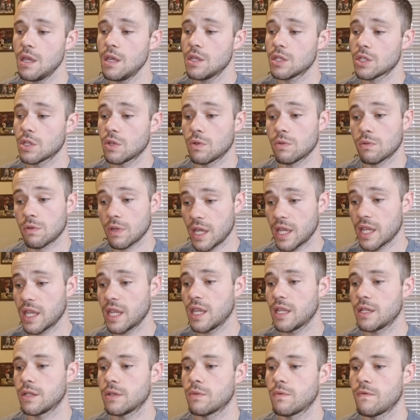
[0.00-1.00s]
So
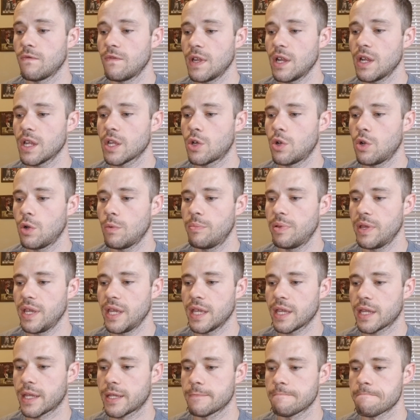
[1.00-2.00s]
again, very cool
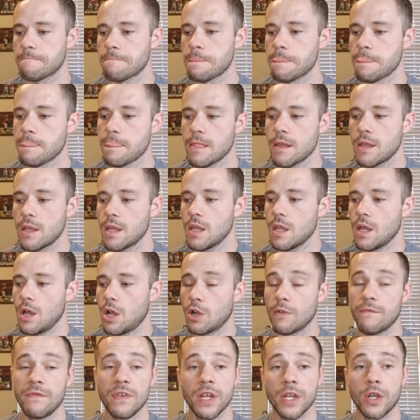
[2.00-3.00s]
pick,
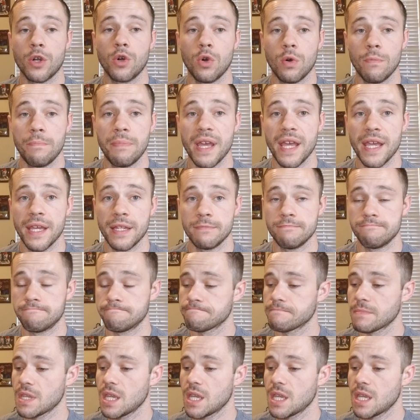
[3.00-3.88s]
or very cool pen.